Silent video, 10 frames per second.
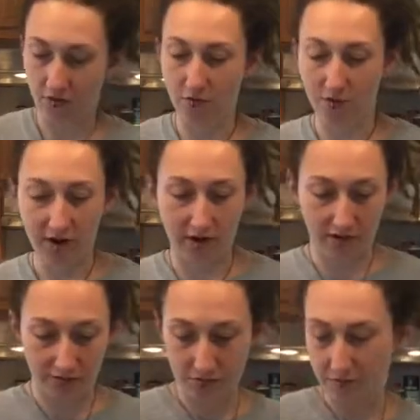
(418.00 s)

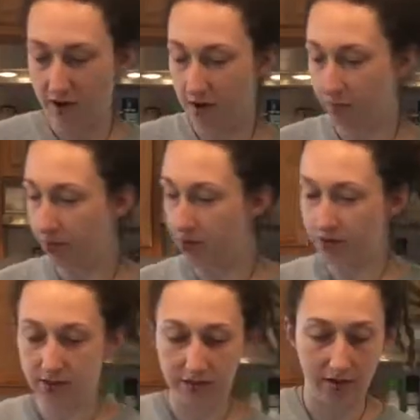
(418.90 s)
Alright, so we're ready to plate
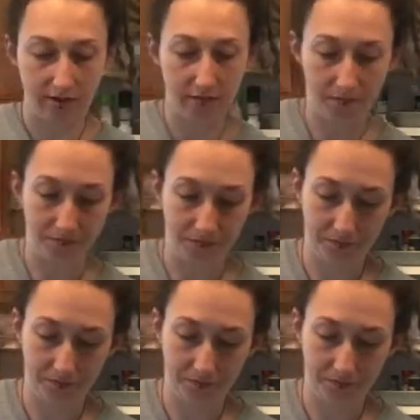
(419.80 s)
these up.